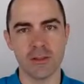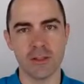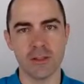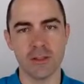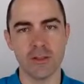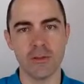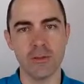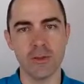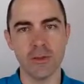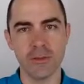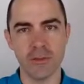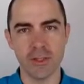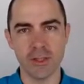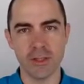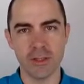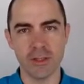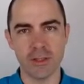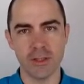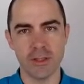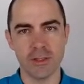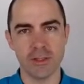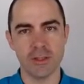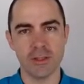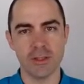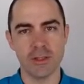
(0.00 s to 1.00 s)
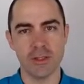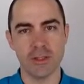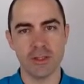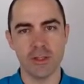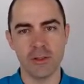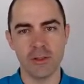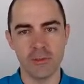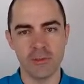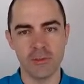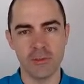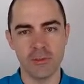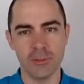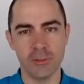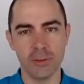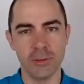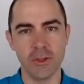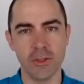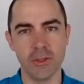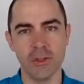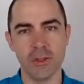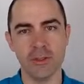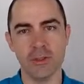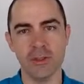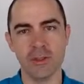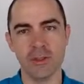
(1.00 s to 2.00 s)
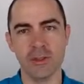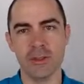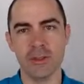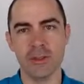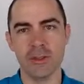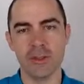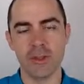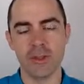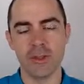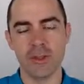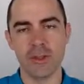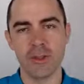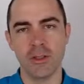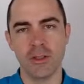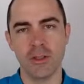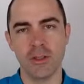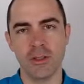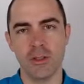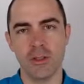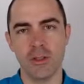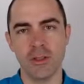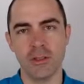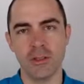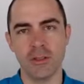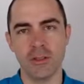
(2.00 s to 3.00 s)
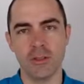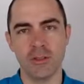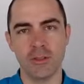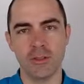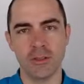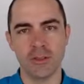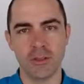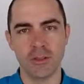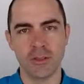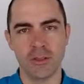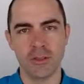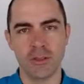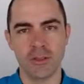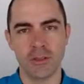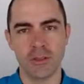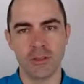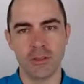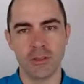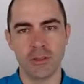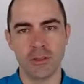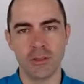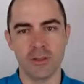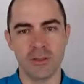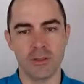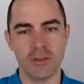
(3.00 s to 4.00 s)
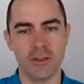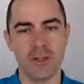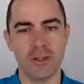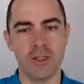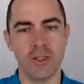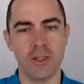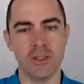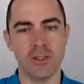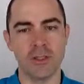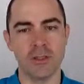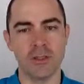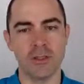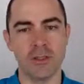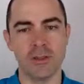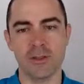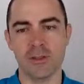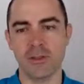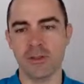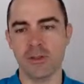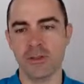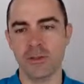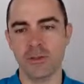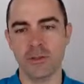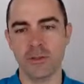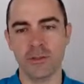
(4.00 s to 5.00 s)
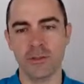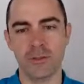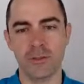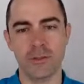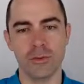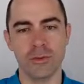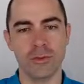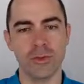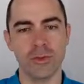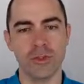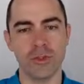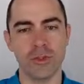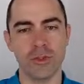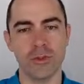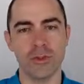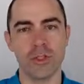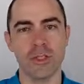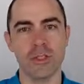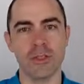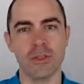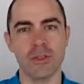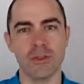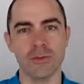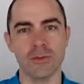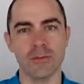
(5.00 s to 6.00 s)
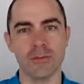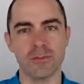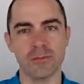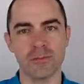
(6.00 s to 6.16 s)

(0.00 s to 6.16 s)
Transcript: The new event is kind of pulling the cluster to its location.